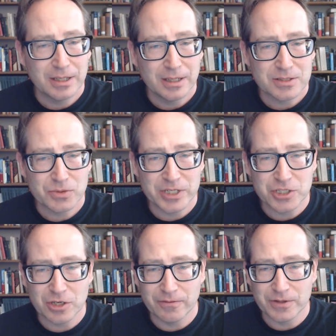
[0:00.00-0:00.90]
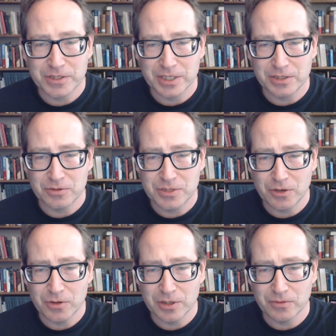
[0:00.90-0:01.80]
switched over to the new
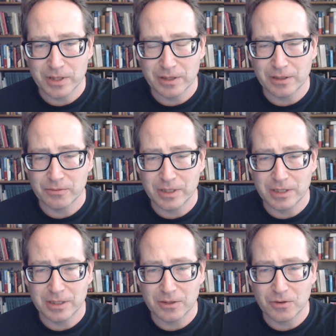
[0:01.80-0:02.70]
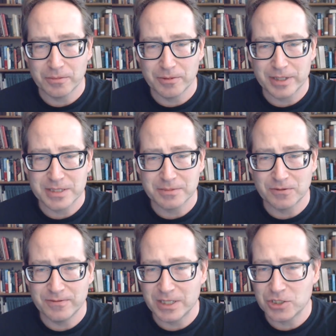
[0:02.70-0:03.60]
token, we thought we could incorporate some new
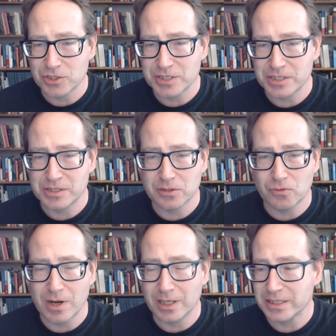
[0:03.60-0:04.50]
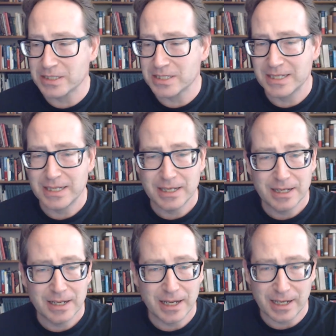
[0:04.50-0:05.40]
features into the wallets,
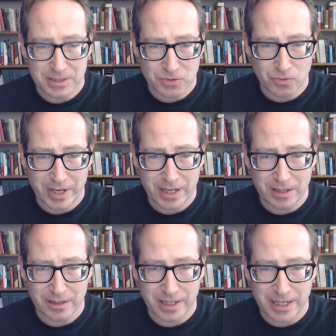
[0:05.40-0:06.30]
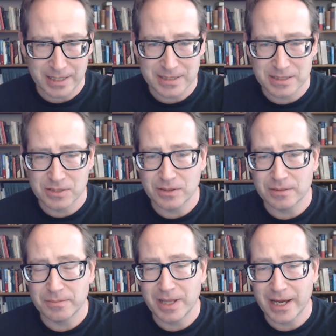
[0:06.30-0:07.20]
as well as to the
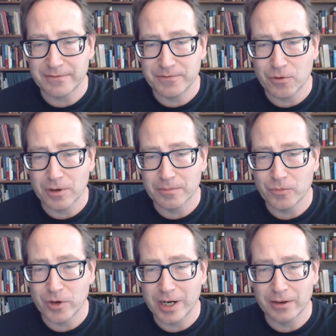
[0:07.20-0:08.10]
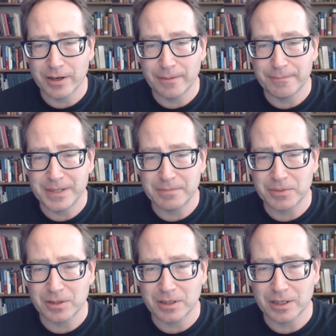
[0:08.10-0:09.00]
platform where
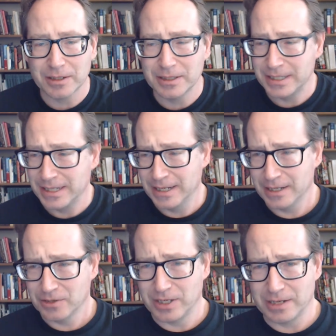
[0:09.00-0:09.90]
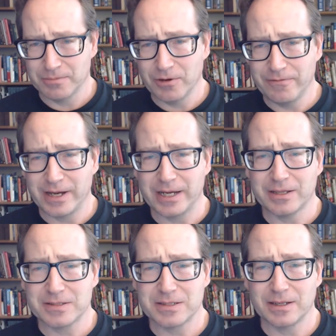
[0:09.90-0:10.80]
people are creating
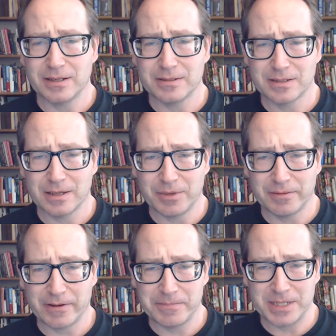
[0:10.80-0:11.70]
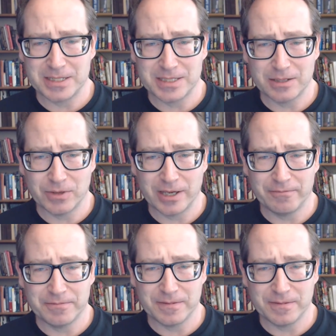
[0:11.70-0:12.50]
profiles. A couple of updates that we have